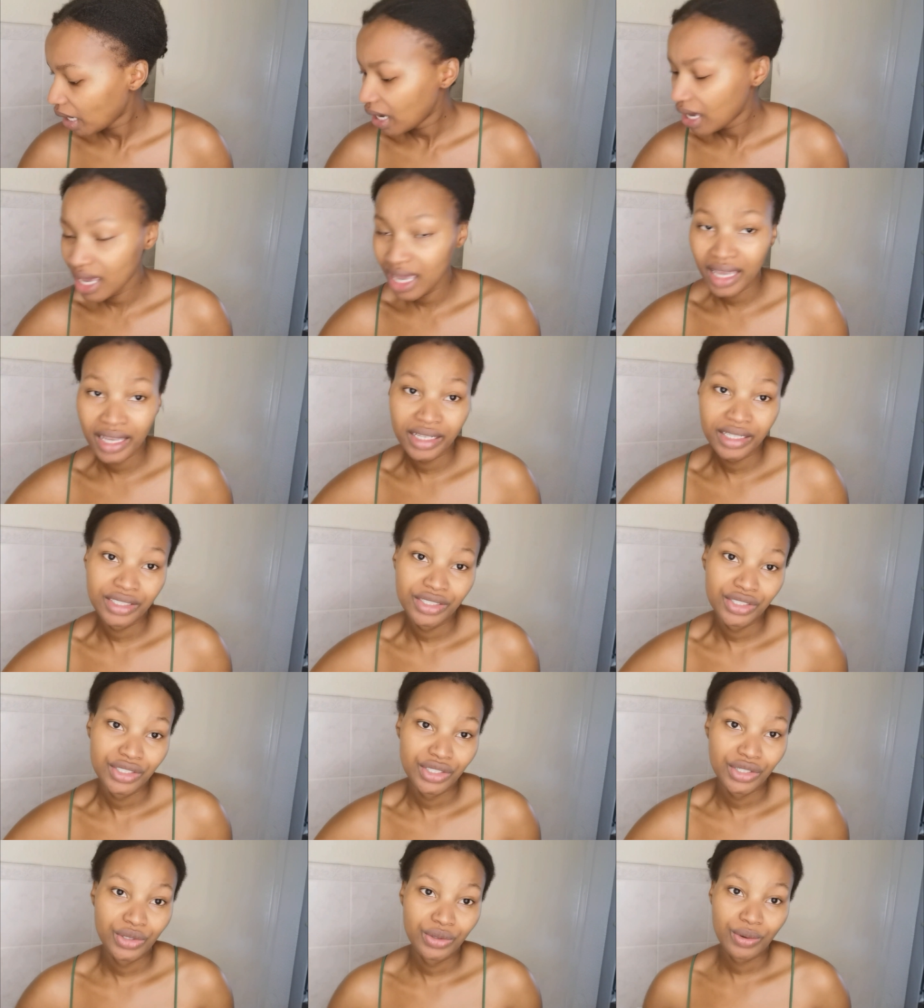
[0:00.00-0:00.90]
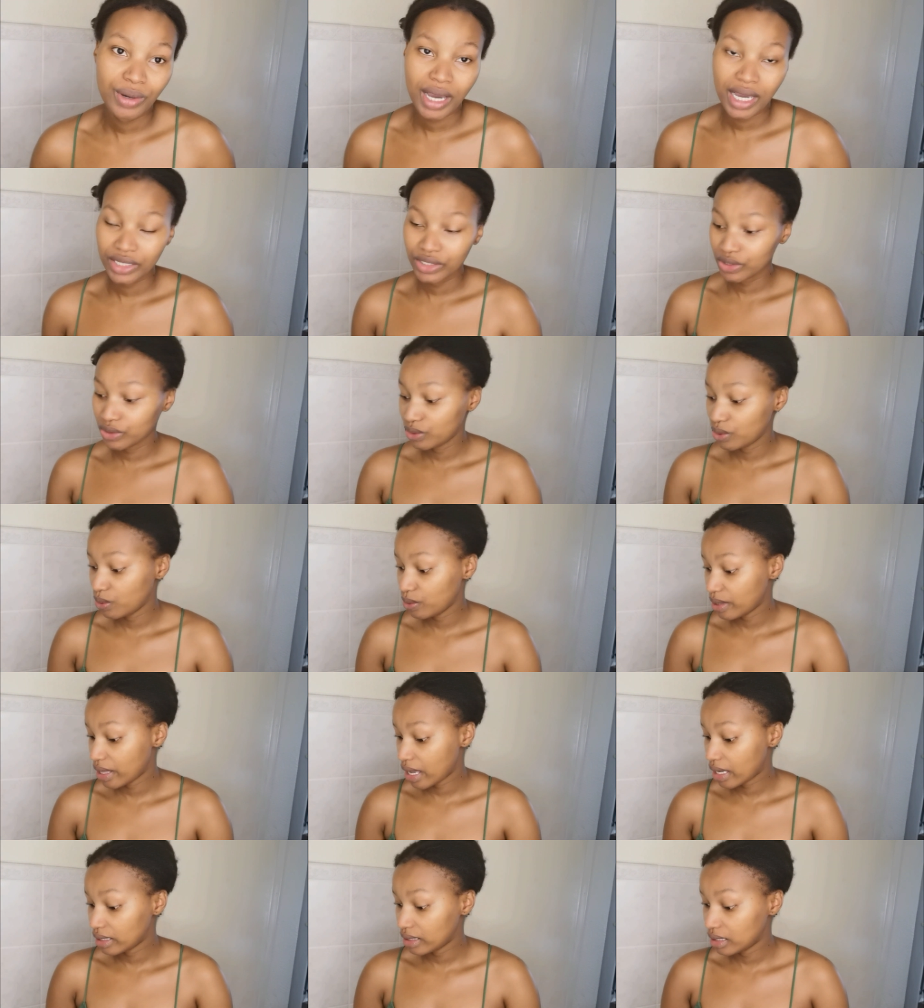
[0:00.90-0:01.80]
and you guys know
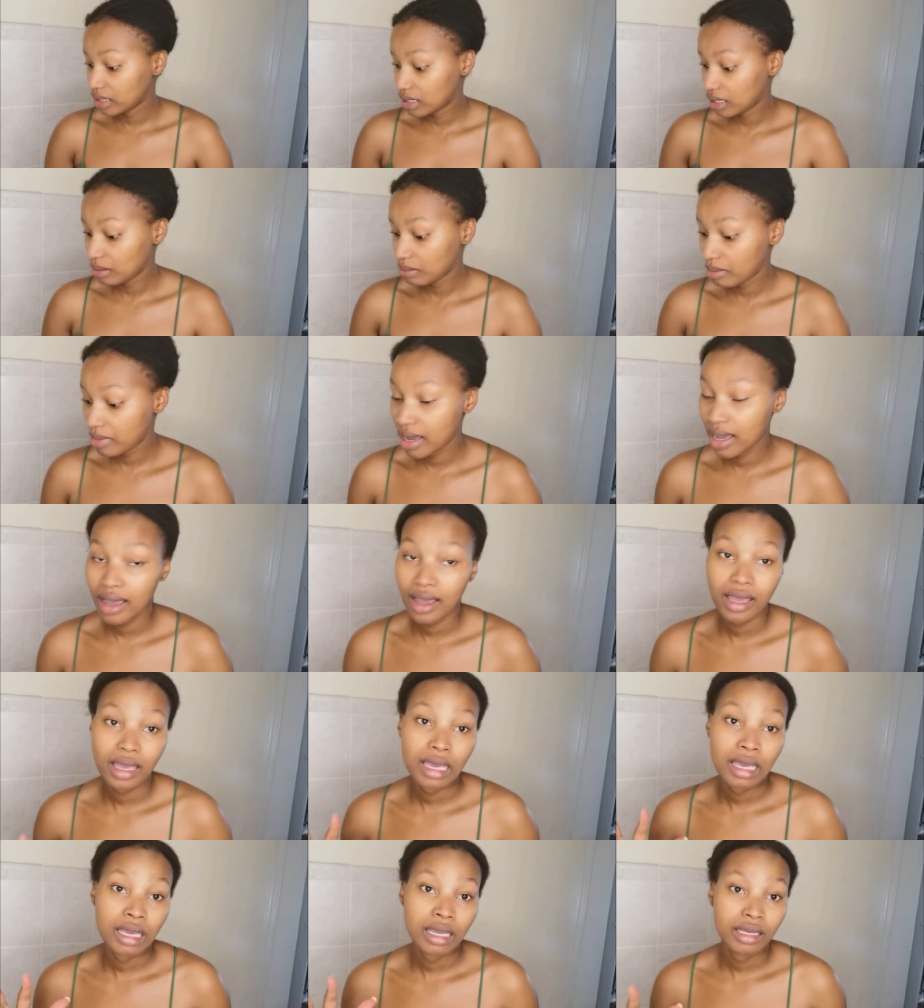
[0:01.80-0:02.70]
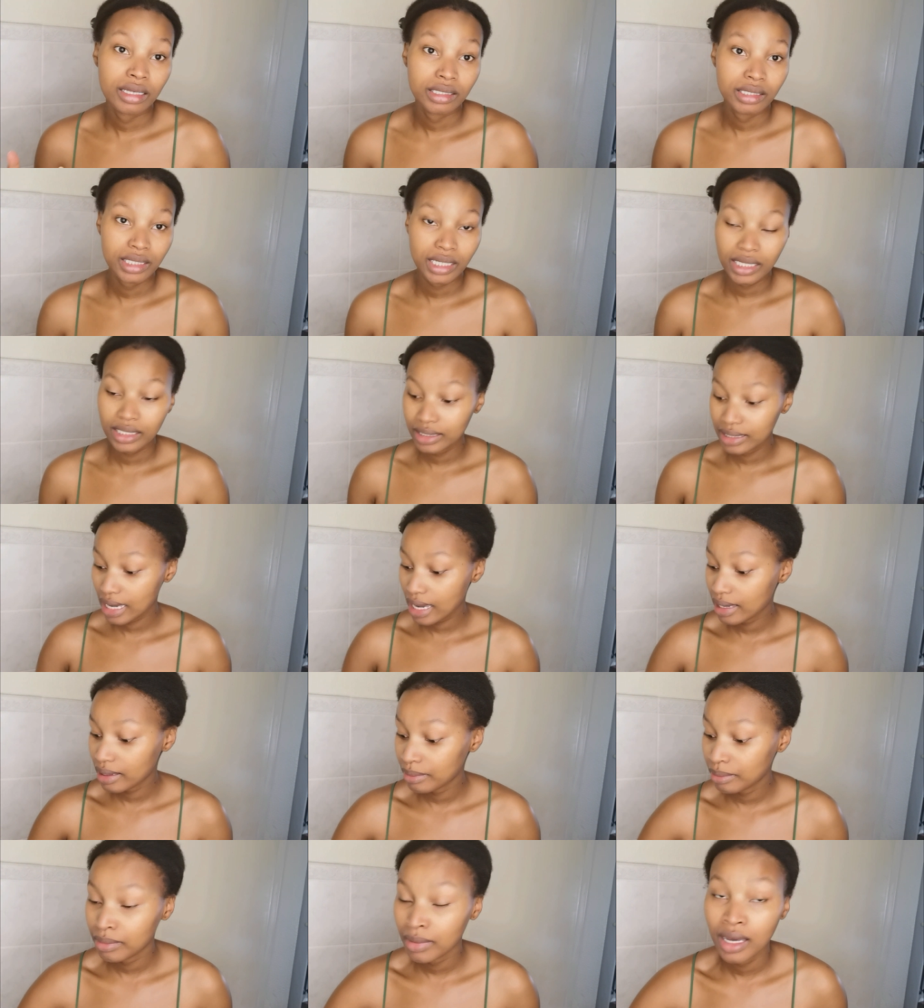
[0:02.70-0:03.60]
that my
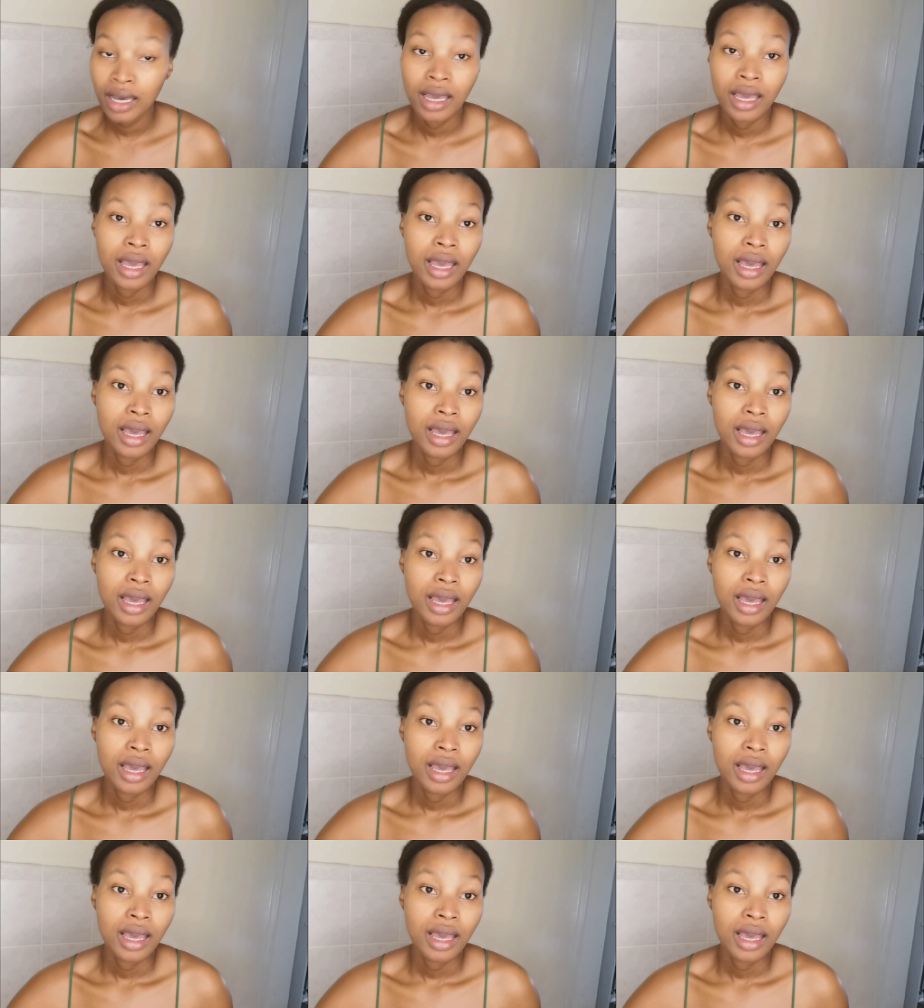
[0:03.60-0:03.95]
daytime